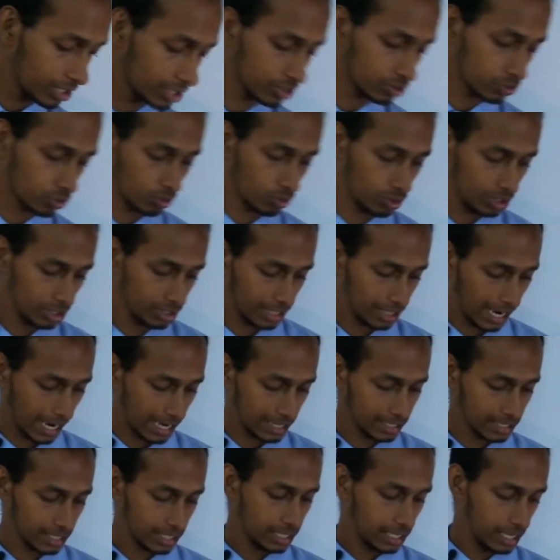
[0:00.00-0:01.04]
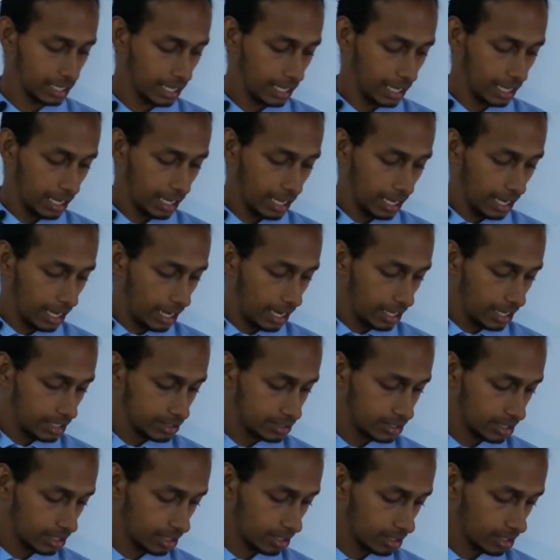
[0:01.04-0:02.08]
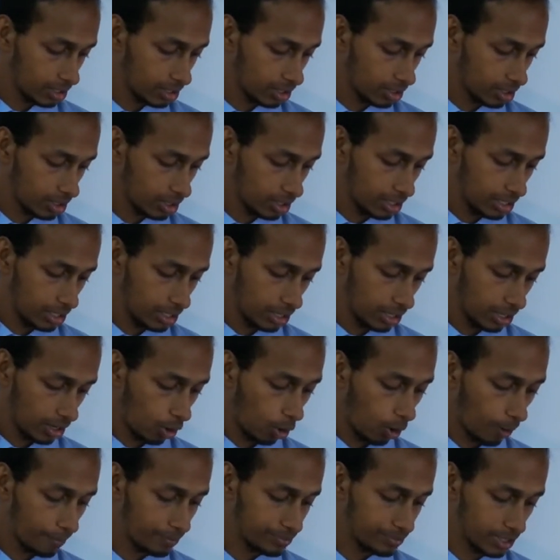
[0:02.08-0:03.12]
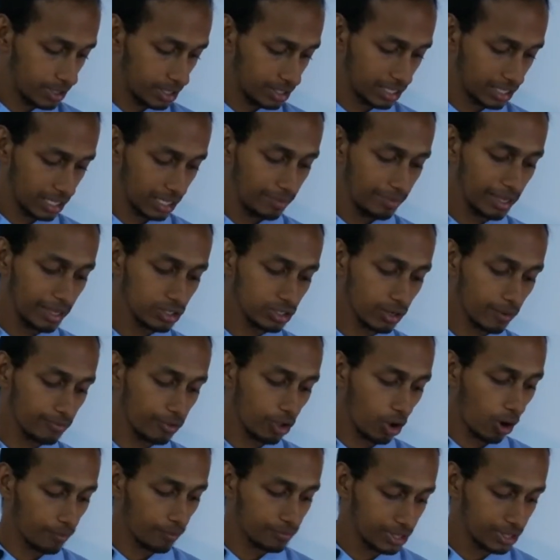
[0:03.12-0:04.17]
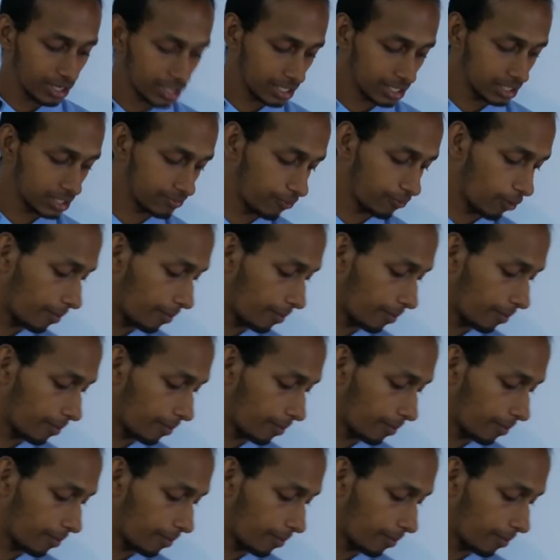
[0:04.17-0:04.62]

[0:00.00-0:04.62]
thing told, that the image of the object is